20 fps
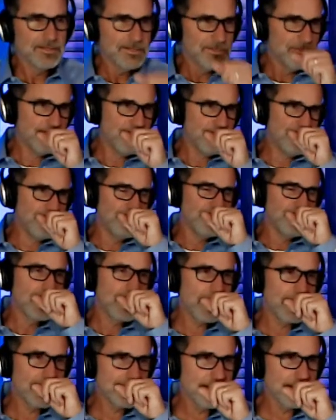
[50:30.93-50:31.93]

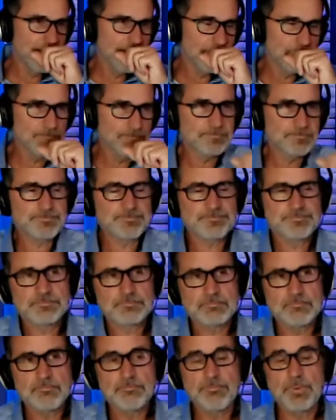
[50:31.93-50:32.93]

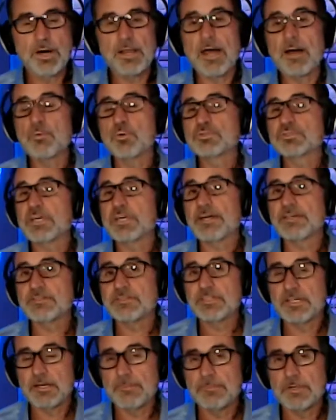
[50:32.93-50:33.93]
But I will tell you,
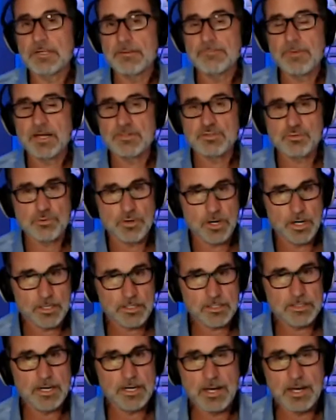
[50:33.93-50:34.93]
Tim, in my
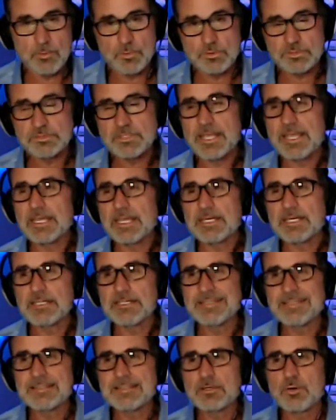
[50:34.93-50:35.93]
truck, I was
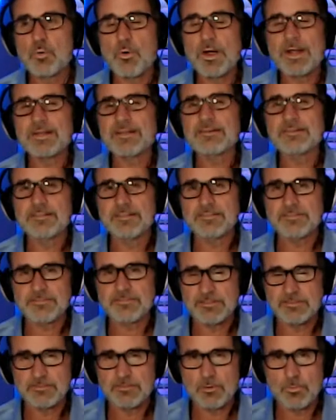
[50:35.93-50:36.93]
quite a
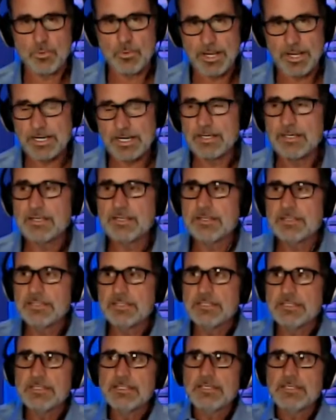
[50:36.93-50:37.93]
distance away,
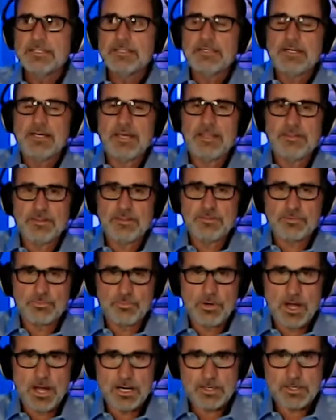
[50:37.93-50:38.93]
and this
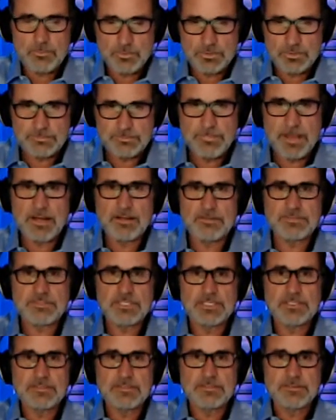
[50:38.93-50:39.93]
rock was
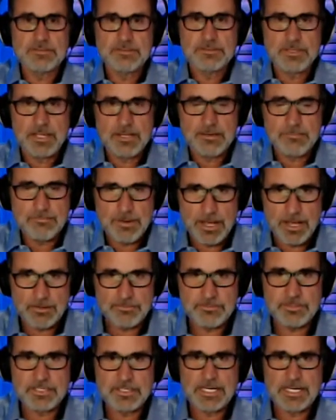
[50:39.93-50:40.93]
bouncing and
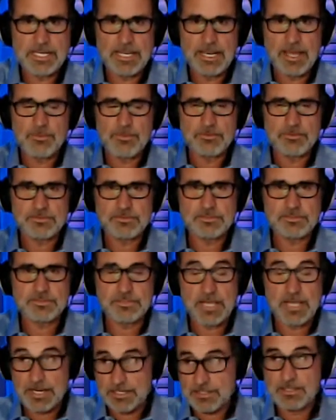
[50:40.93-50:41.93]
bouncing, and
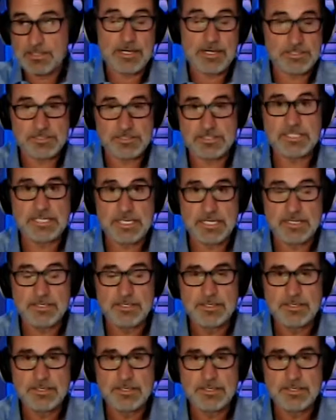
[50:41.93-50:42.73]
I could see it,